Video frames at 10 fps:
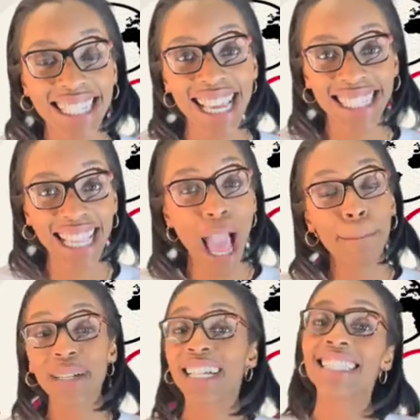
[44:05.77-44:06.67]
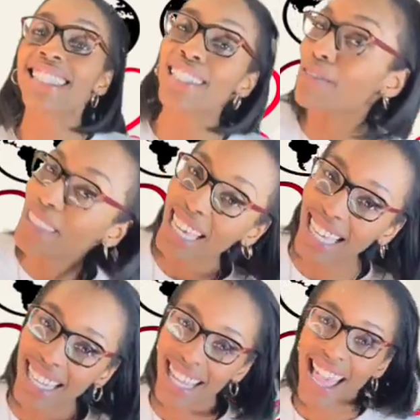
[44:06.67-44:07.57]
next time. But until
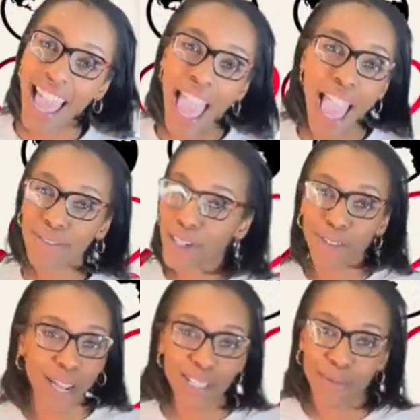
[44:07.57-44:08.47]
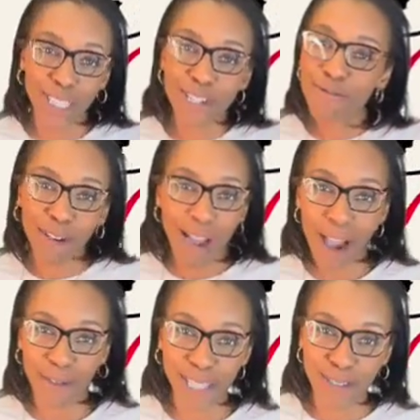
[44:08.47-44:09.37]
then, have a great one. You know
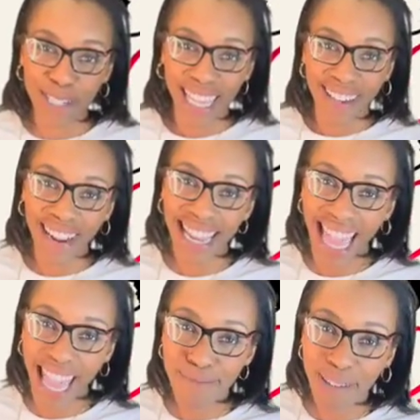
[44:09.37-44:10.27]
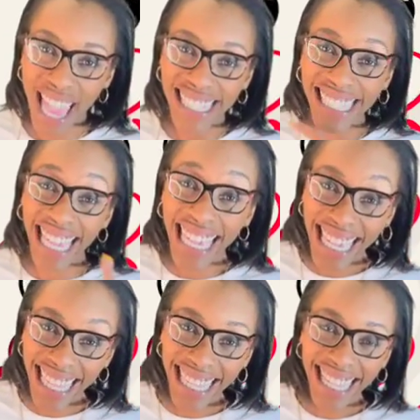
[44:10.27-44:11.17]
how we do it here at Apex,
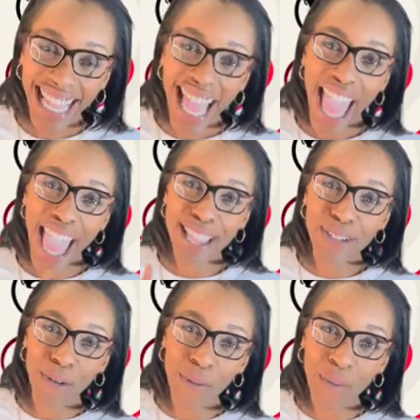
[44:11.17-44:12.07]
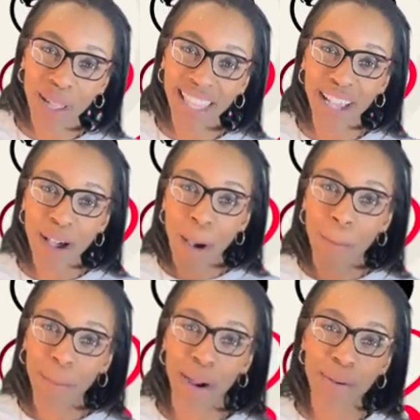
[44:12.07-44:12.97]
in and on
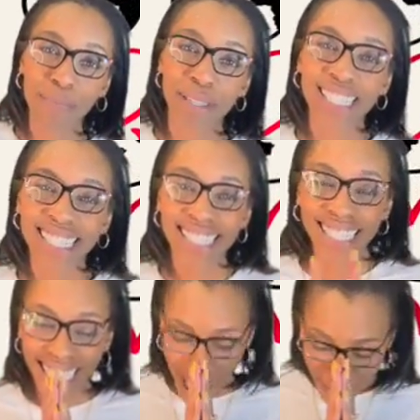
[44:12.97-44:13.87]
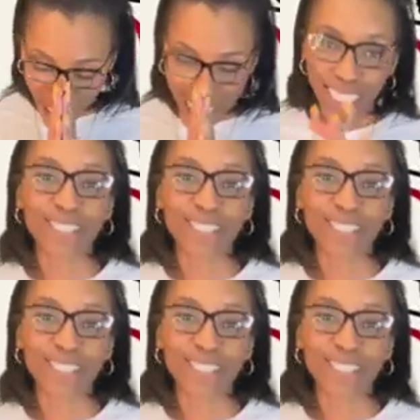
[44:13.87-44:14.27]
purpose. God bless